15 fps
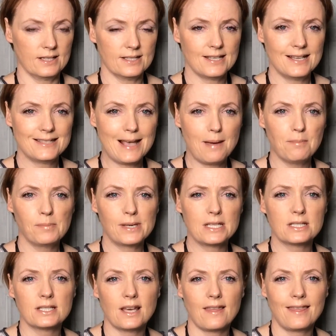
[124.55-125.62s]
It says
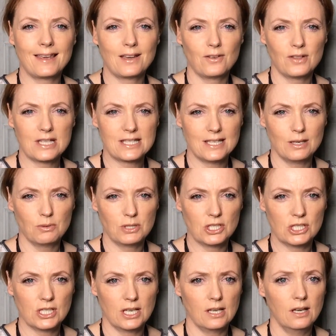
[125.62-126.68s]
ambient, I think, on the sequence
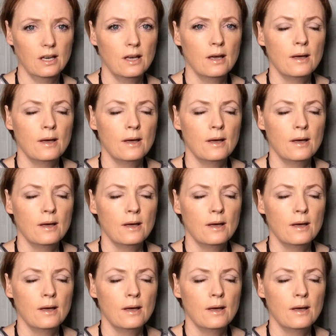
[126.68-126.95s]
sheet.